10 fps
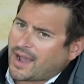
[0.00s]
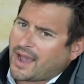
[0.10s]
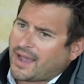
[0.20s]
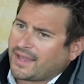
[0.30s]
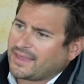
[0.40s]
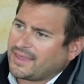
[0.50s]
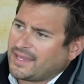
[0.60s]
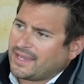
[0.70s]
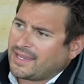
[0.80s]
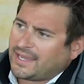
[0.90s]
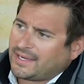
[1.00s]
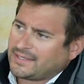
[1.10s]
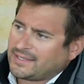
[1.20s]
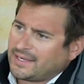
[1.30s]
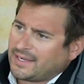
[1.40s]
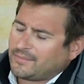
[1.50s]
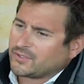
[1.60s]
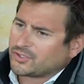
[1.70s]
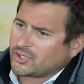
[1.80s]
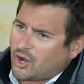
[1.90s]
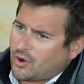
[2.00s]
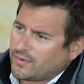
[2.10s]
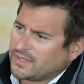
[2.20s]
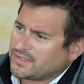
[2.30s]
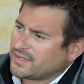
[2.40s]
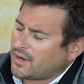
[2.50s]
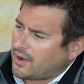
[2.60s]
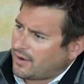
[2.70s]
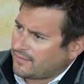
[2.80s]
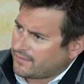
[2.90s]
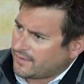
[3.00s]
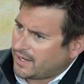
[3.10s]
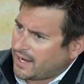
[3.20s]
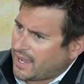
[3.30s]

I think it it was always an offering.